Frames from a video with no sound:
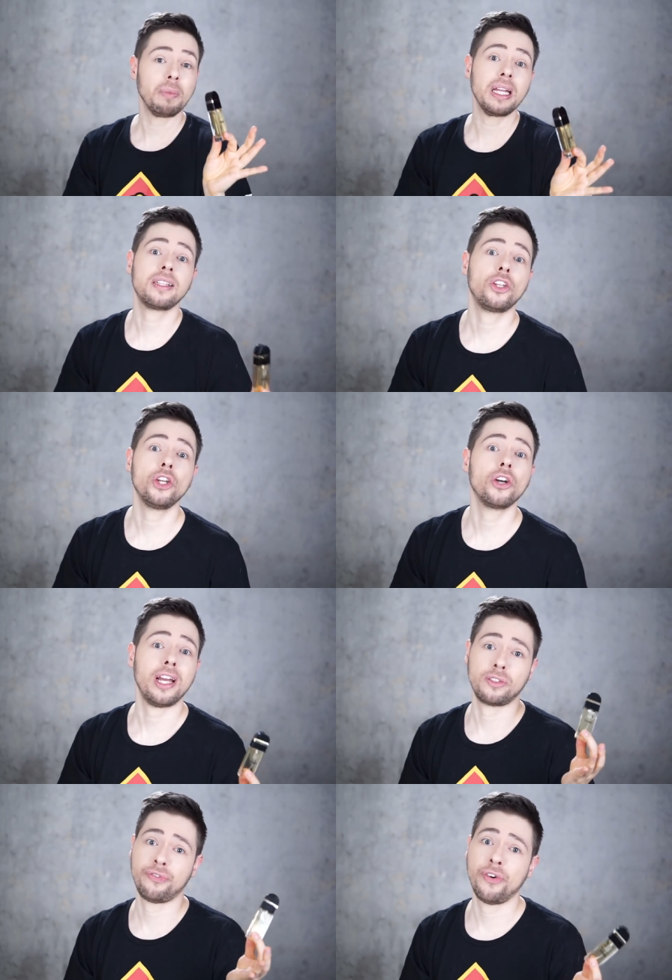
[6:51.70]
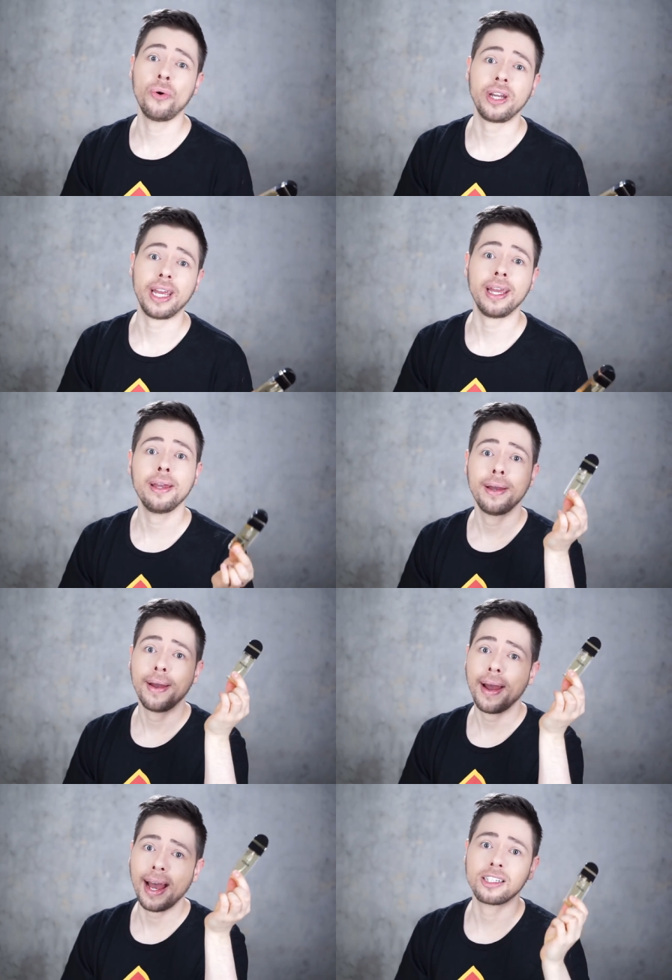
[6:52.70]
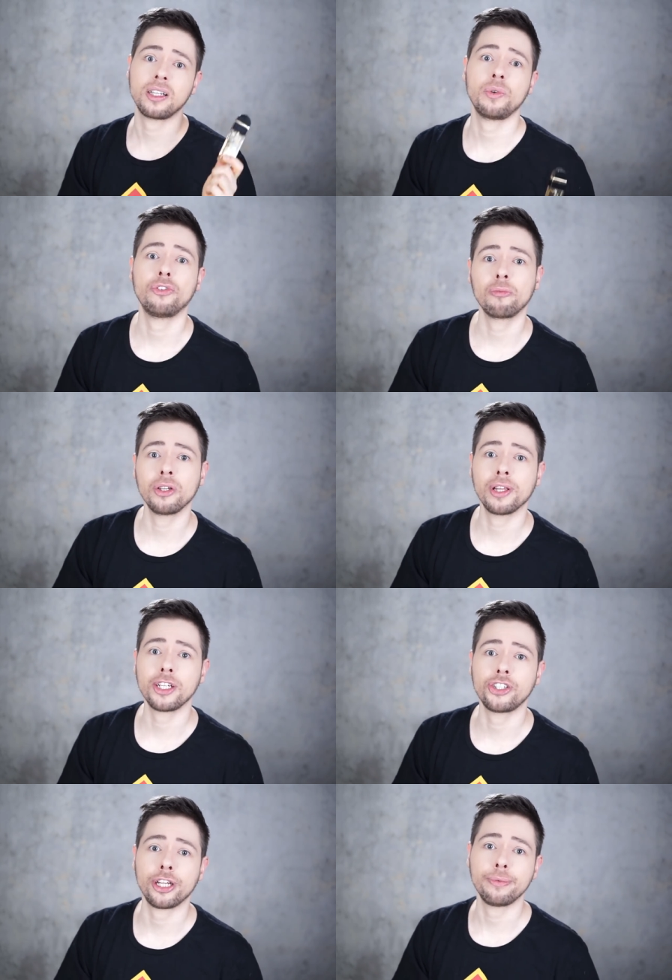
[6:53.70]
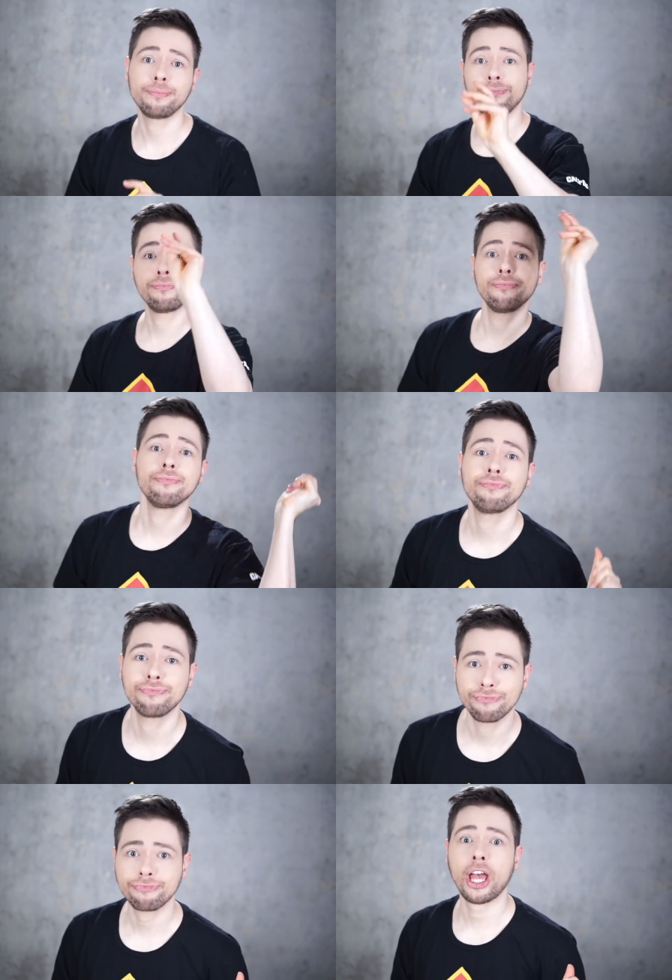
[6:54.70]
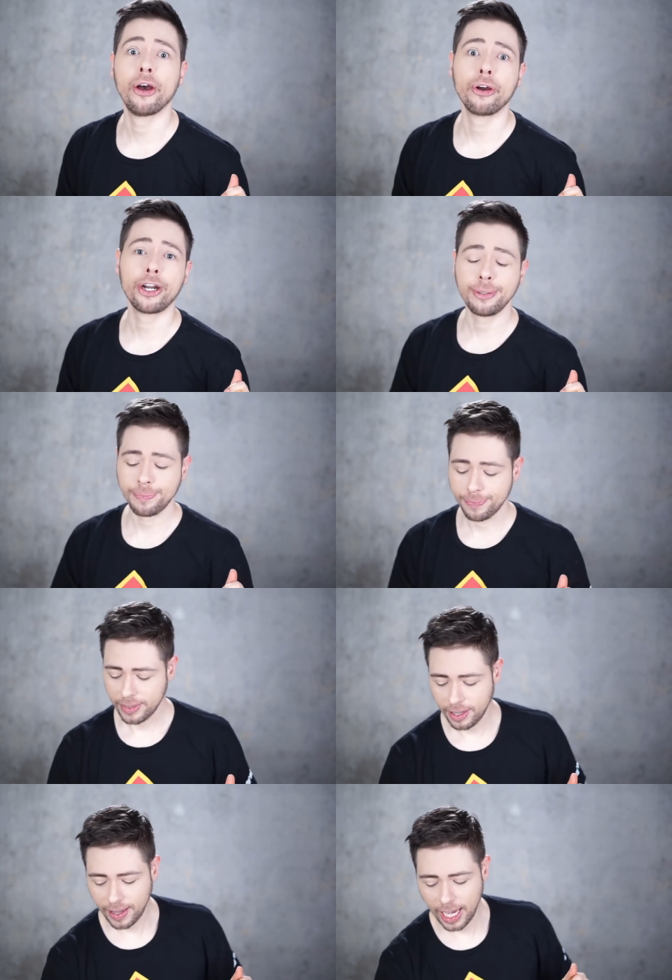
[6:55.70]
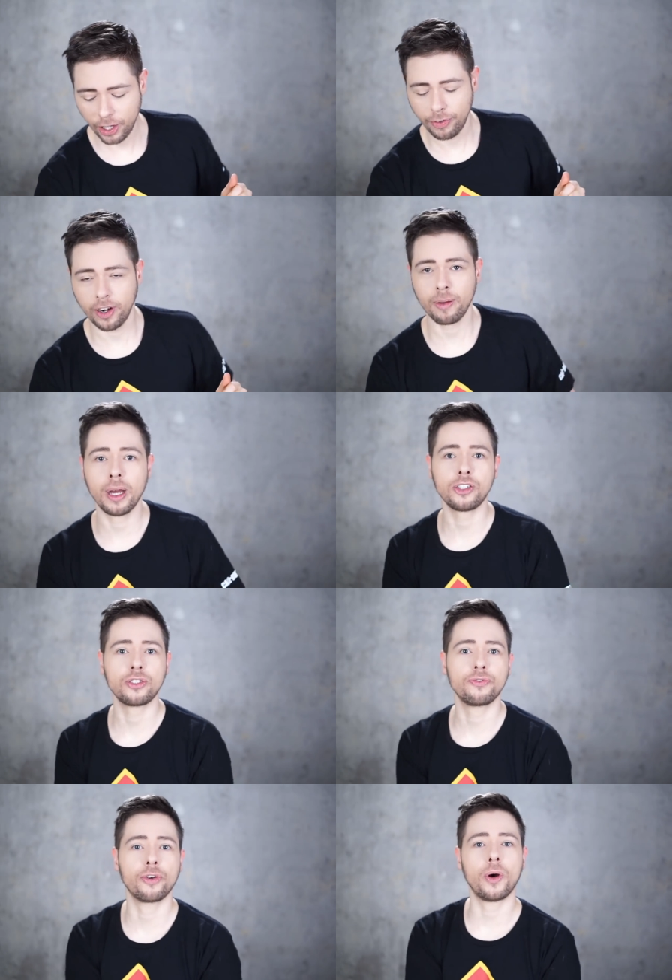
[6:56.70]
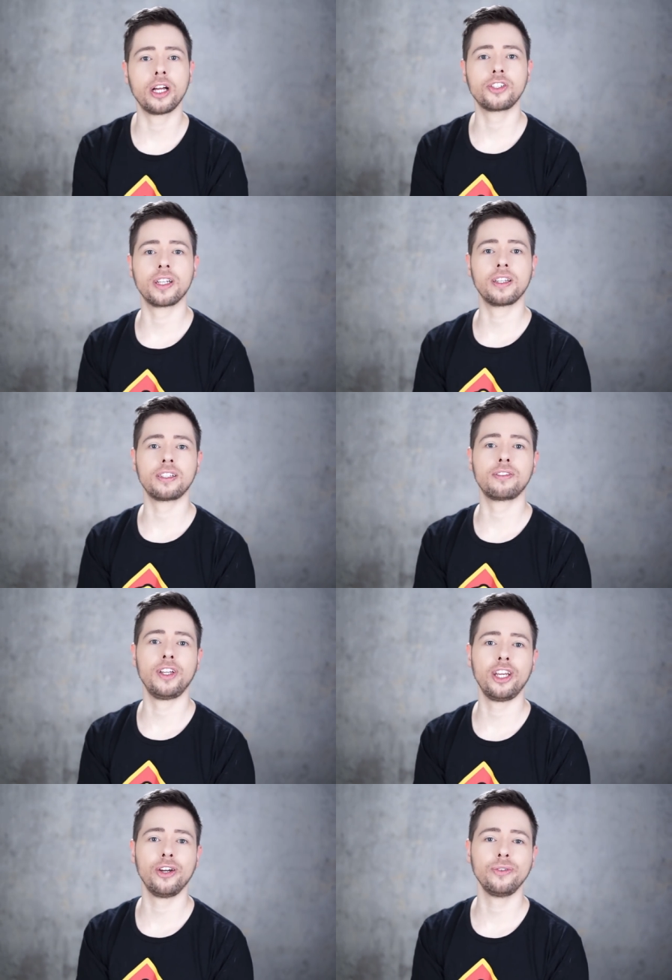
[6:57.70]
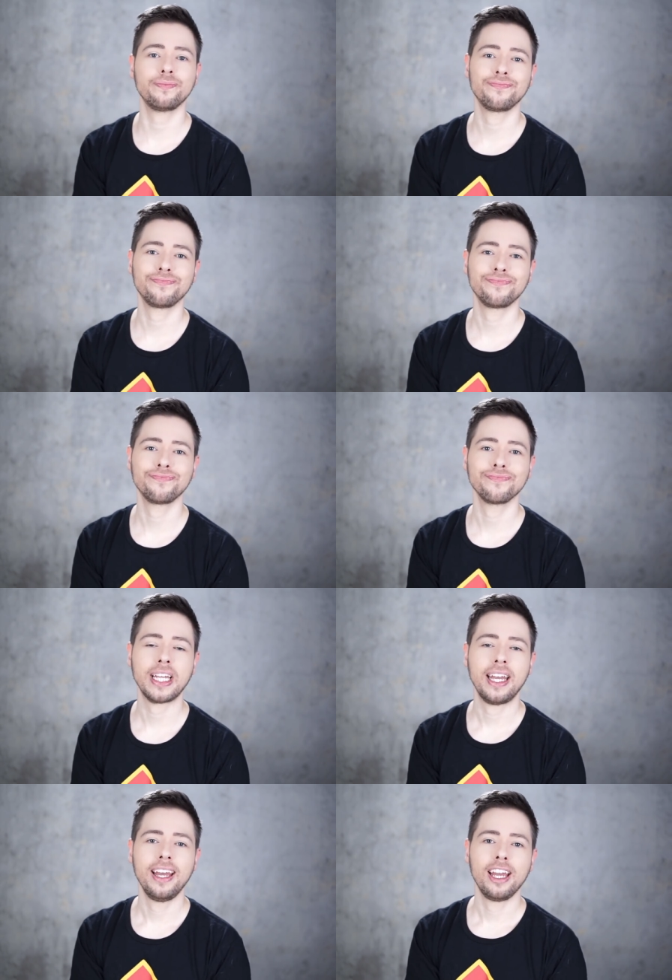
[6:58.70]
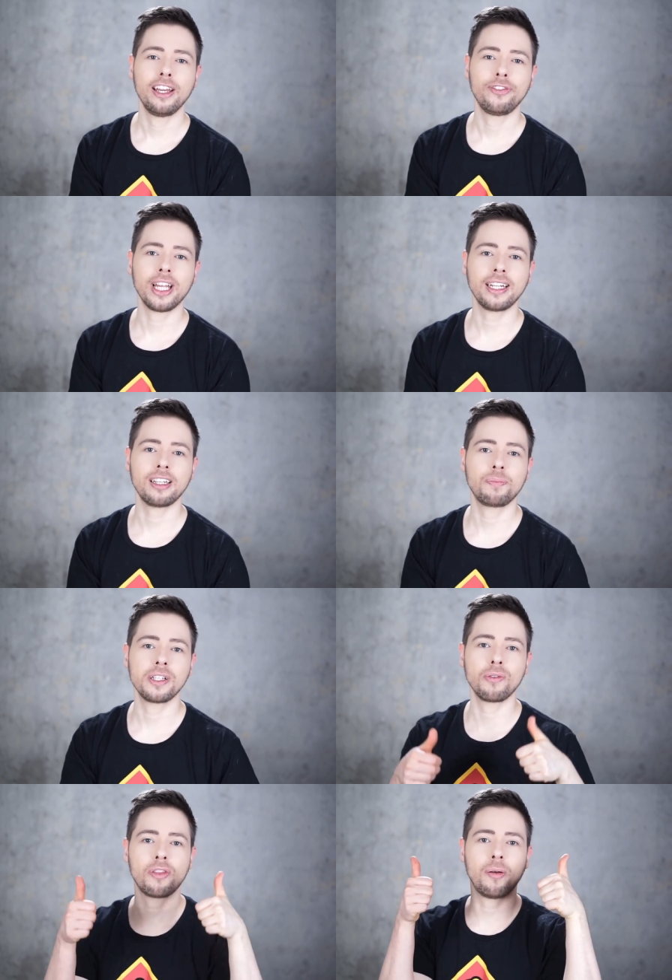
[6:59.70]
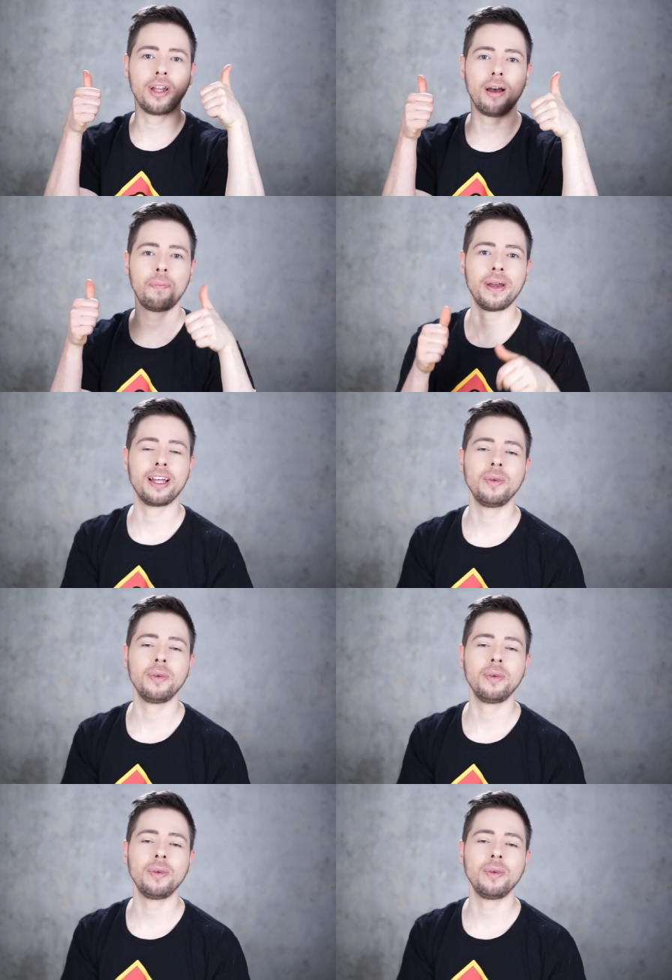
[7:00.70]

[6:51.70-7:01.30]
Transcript: means that you're as phony as the reformulation. Elker, thank you very much for watching this video. If you liked it, please do thumb it up and